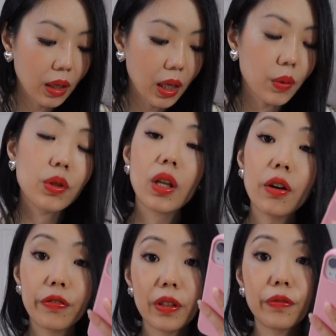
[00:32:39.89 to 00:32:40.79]
It will
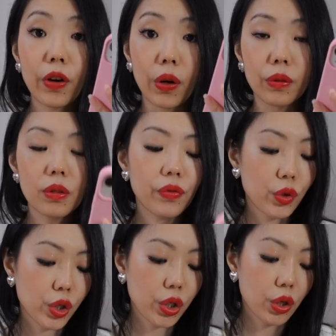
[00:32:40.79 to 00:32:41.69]
not fit phones for
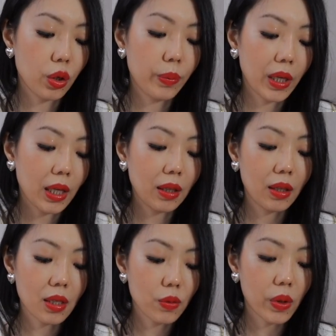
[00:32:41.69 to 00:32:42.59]
sure, but
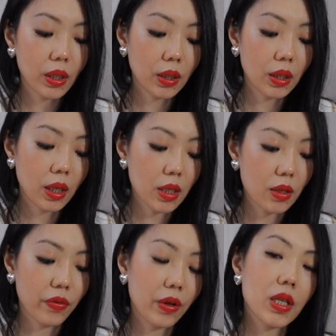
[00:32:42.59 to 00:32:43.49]
this one is
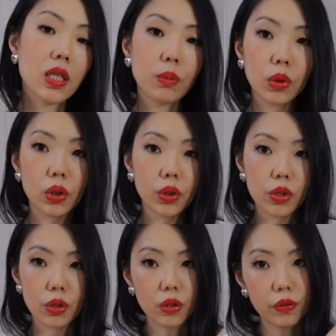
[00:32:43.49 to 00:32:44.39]
a very similar
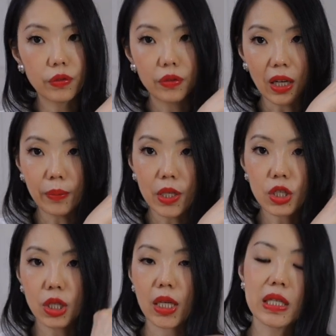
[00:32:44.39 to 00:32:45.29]
sort of
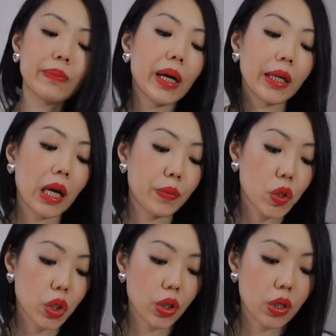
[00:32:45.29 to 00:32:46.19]
dimension as mine, I'm
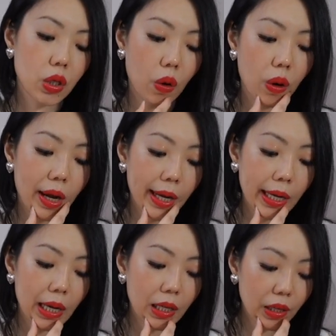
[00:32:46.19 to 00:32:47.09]
sure. So
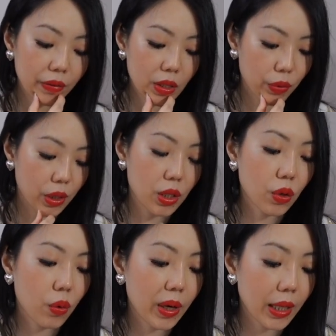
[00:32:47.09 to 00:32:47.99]
I, I love this one, it's
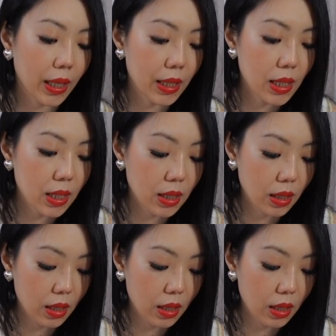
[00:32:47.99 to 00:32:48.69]
quite nice.